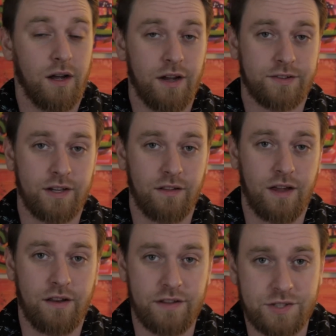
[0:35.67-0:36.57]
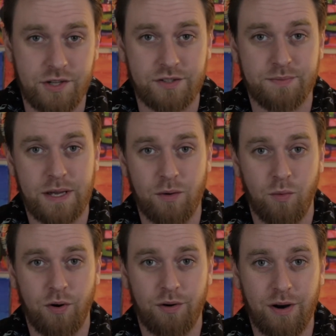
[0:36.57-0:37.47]
I see a lot of these shirts being
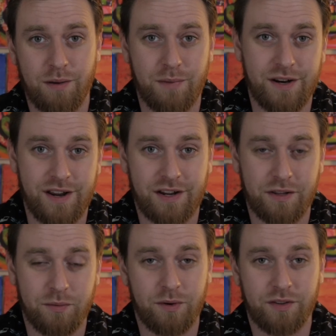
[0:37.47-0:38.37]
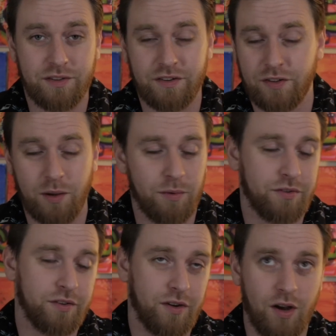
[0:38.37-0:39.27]
worn around my neck of the woods, and it's
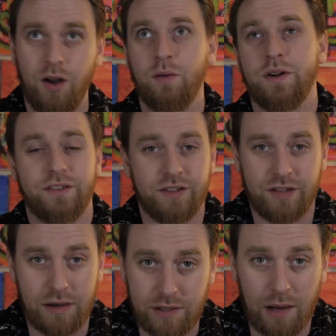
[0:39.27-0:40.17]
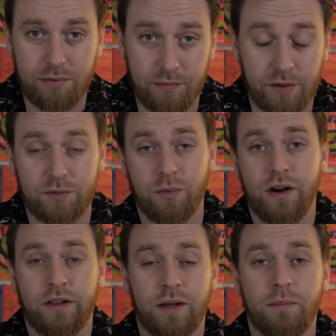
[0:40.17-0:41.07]
almost always the same type of person
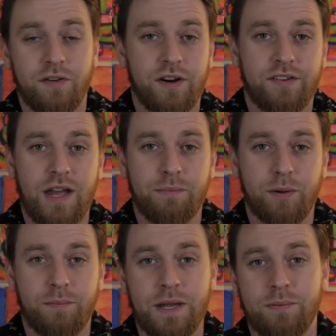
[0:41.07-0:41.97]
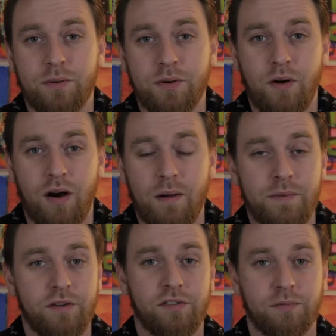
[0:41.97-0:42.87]
wearing them. For example, people who are
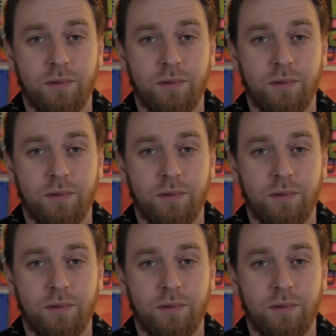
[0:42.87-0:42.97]
amused